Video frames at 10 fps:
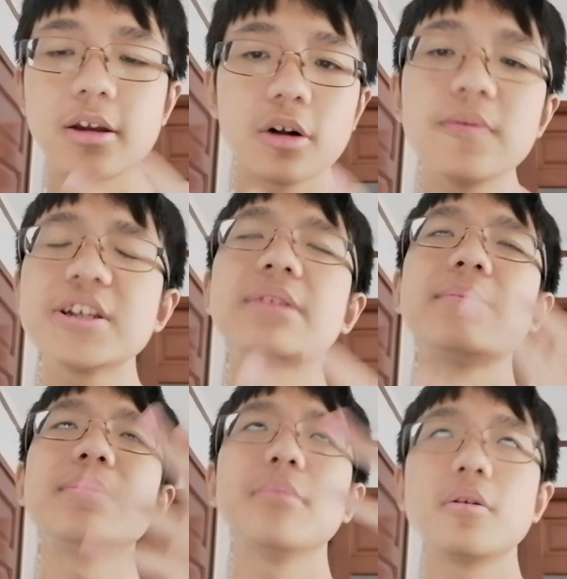And obviously, there'd
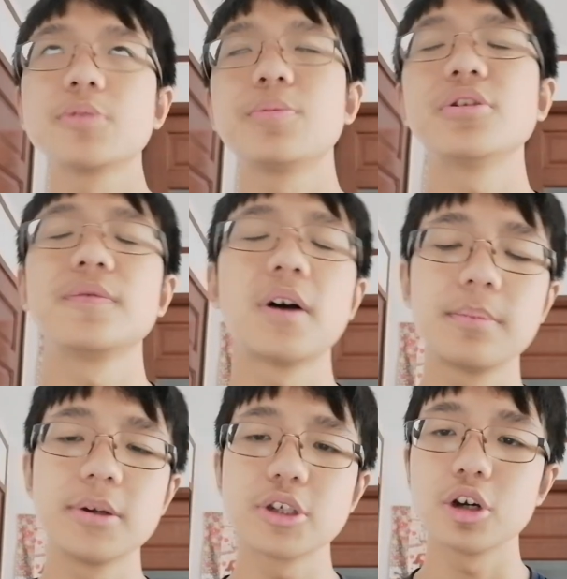be multiple
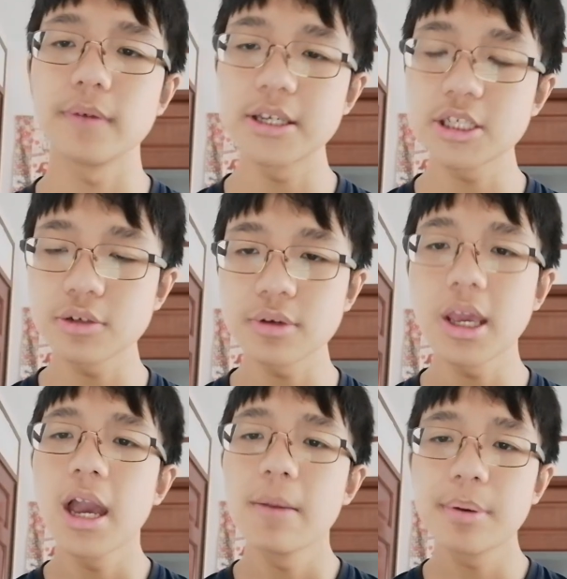developments over history,
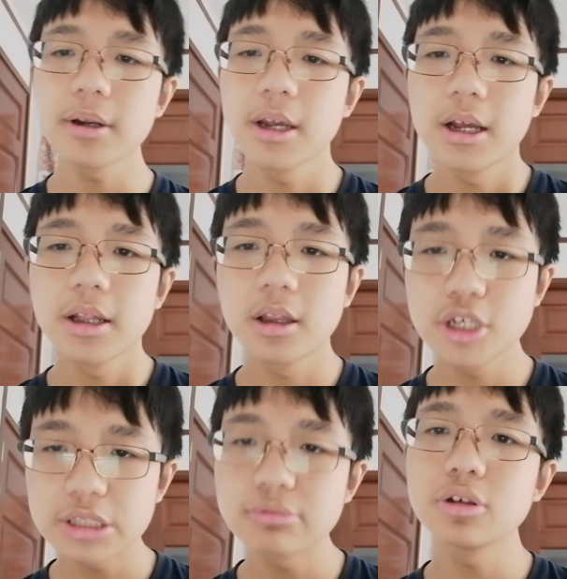but the
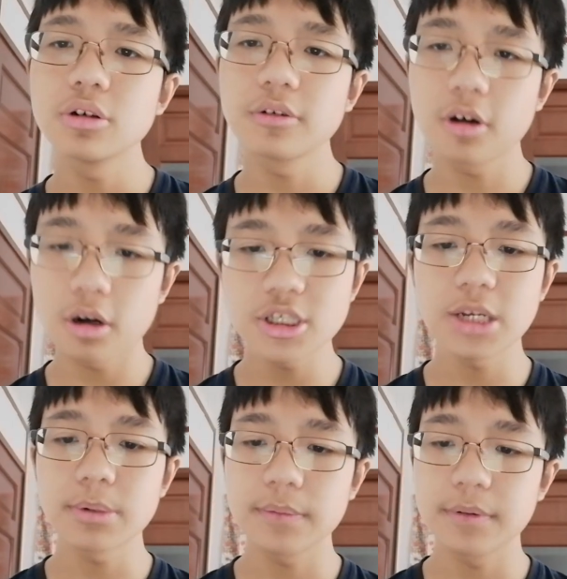general
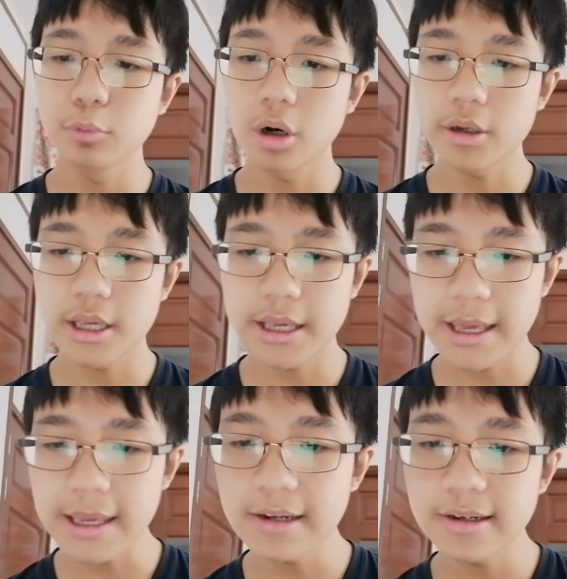concept of a walking
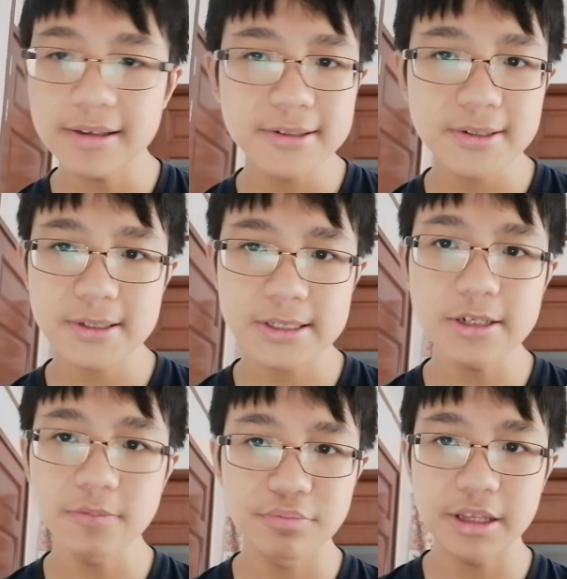aid is
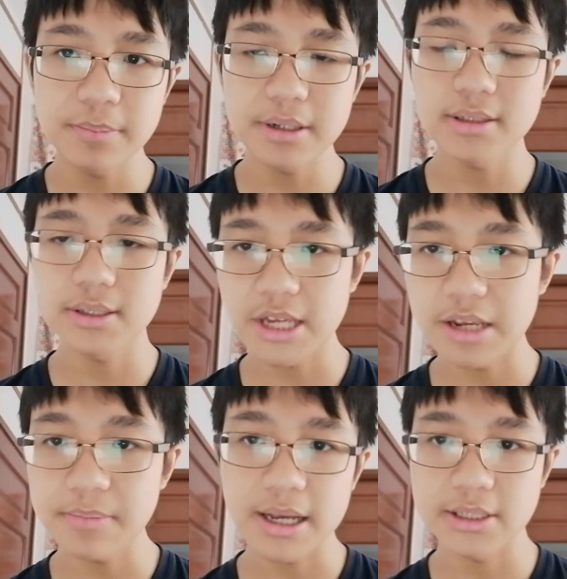still pretty much the
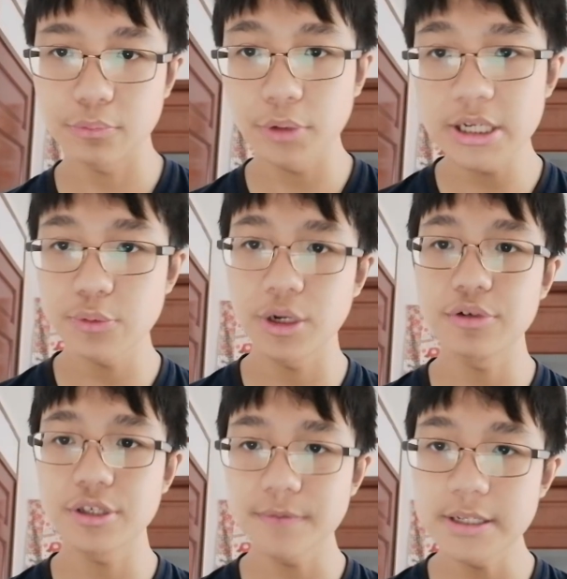same as it was when it
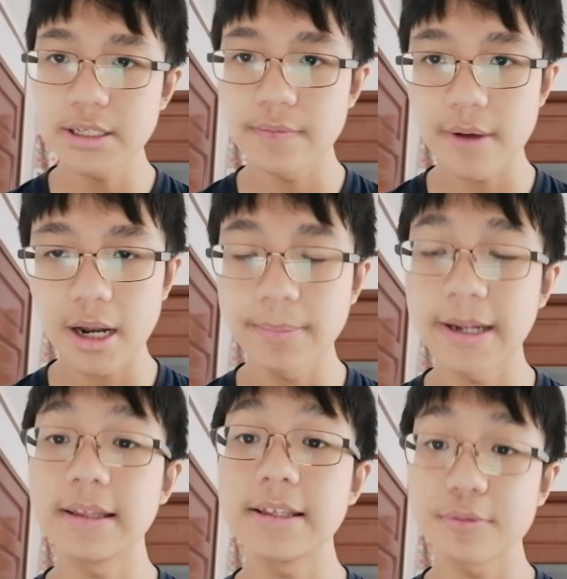was first developed
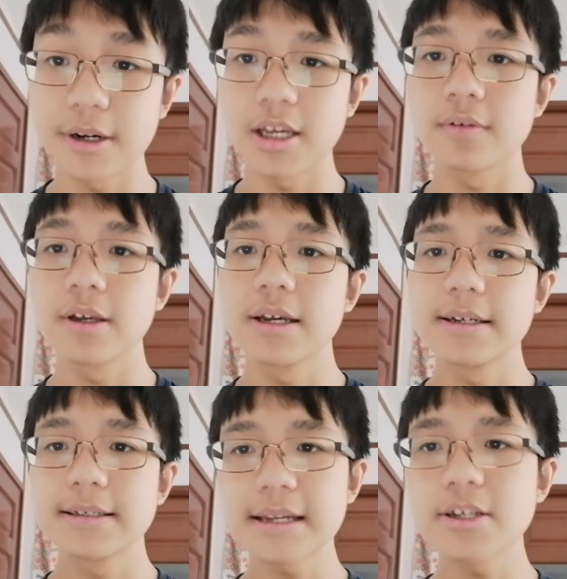in the 20th
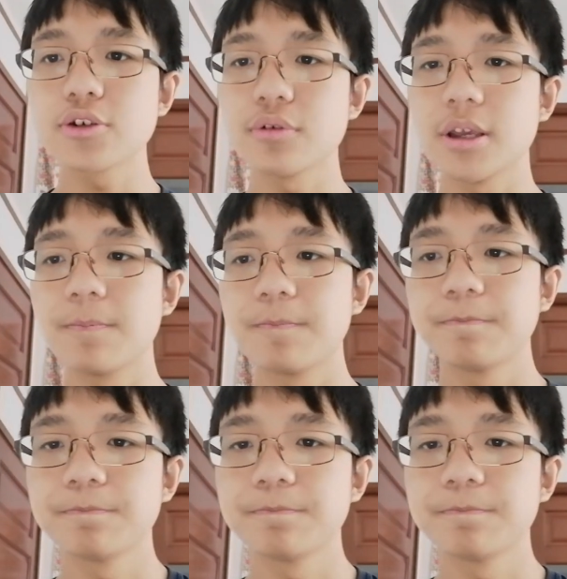century.